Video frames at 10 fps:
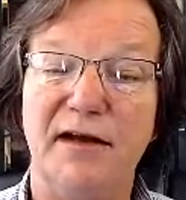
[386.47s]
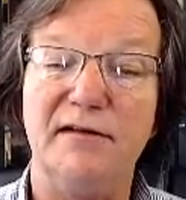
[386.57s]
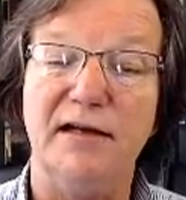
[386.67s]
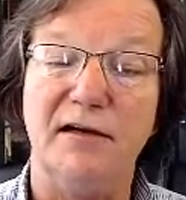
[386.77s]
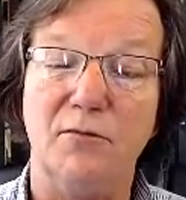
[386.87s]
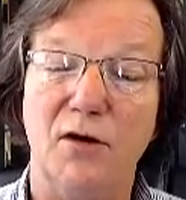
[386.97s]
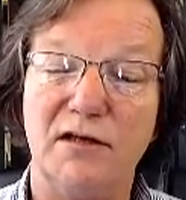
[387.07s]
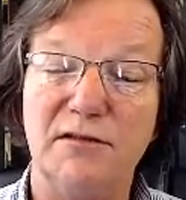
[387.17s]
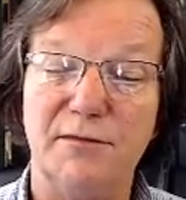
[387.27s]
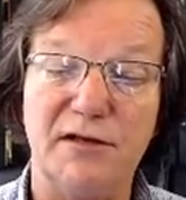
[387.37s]
they could
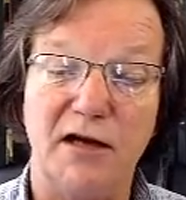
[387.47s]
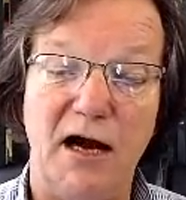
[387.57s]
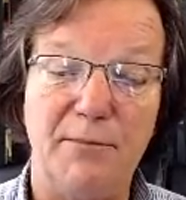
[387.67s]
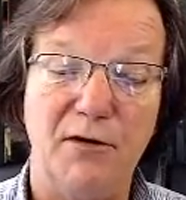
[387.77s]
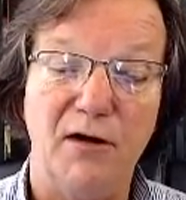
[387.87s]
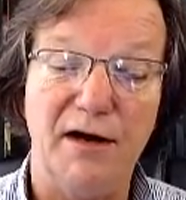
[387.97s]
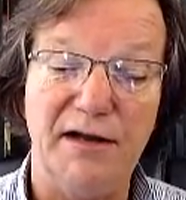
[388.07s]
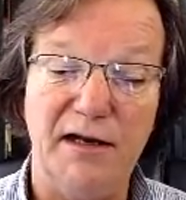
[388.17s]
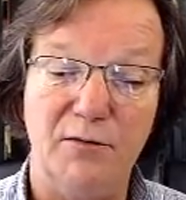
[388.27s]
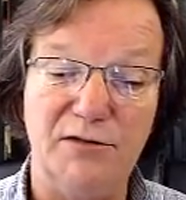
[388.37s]
work some of the copper
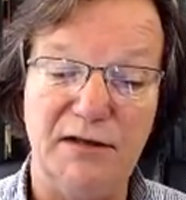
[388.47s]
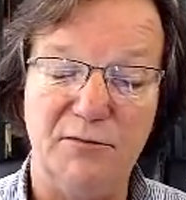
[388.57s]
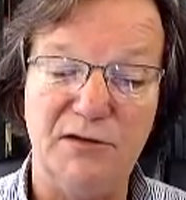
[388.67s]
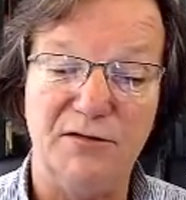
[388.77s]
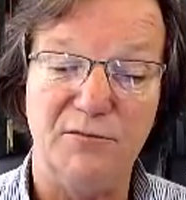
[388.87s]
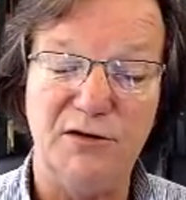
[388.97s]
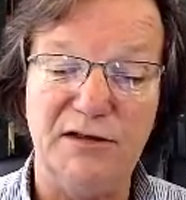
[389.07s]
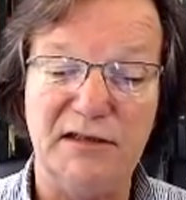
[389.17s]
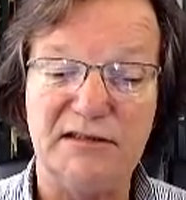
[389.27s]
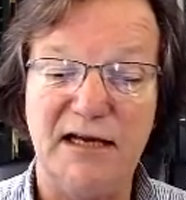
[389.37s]
onto here with the with the with
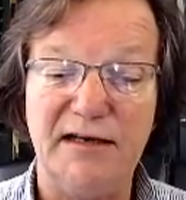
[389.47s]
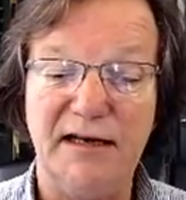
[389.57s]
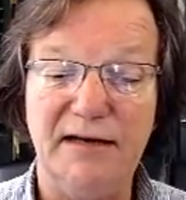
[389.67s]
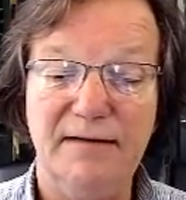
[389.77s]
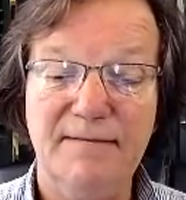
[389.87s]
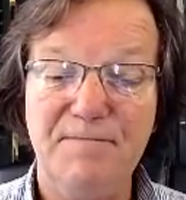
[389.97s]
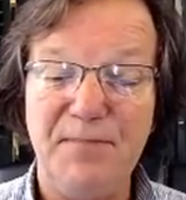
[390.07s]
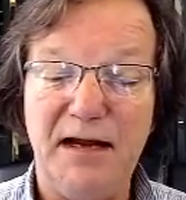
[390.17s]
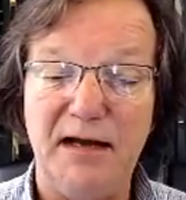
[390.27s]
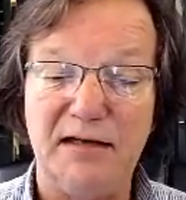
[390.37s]
the ascending
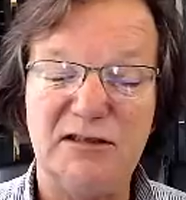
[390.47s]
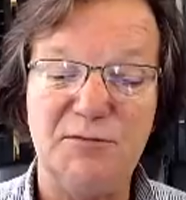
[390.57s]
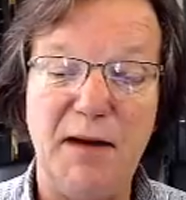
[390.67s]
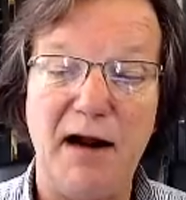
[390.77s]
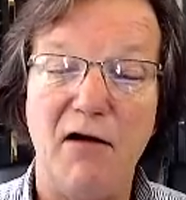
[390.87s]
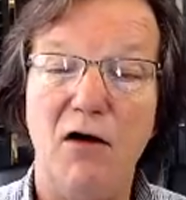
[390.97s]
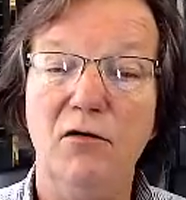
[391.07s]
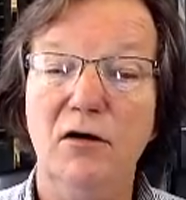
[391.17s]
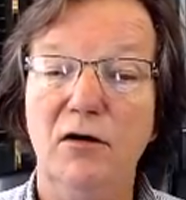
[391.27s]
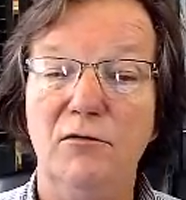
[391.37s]
uh, sparrow,
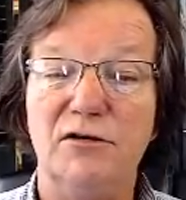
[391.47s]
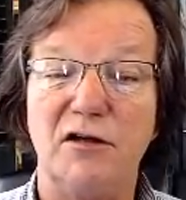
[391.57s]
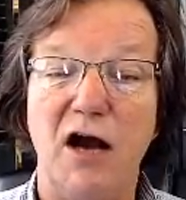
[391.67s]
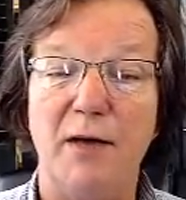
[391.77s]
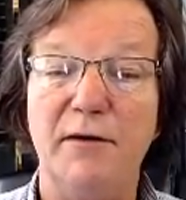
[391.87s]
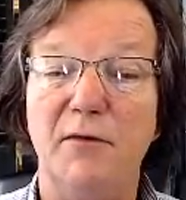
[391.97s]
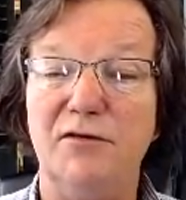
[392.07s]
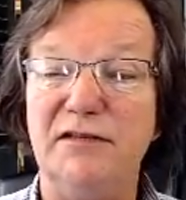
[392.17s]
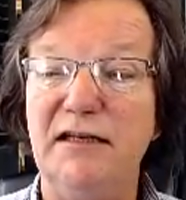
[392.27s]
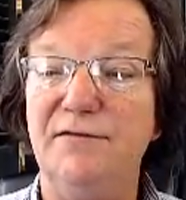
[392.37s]
which is a common
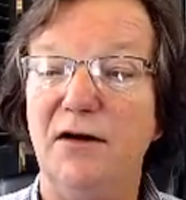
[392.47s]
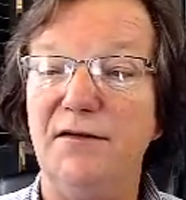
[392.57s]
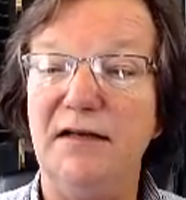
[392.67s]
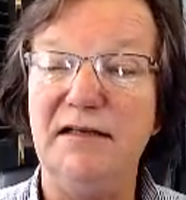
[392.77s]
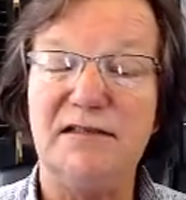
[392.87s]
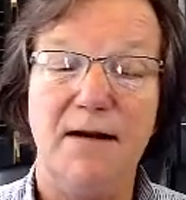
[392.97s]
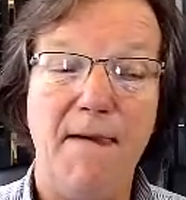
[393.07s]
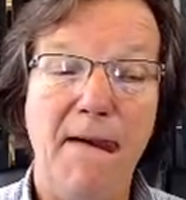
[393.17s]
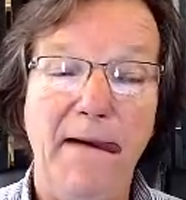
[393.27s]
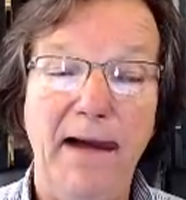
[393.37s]
motif on these.
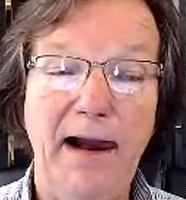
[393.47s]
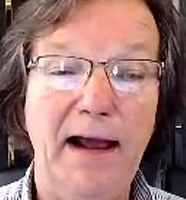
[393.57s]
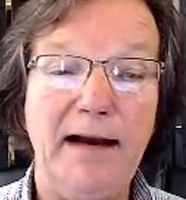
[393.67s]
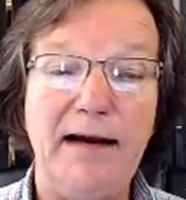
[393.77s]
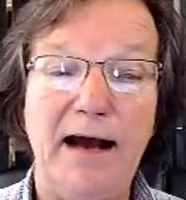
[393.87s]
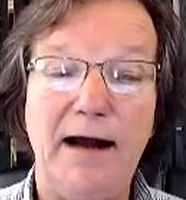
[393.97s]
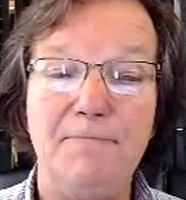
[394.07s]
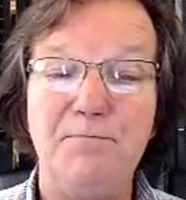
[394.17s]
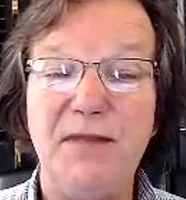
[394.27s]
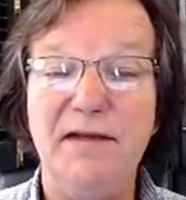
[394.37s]
And
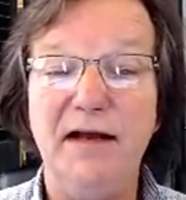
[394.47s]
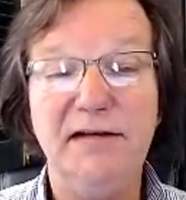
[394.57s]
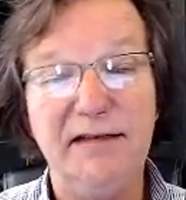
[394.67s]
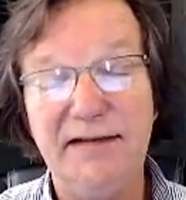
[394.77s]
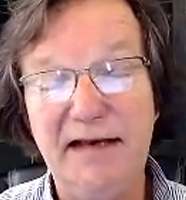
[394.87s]
um, did, they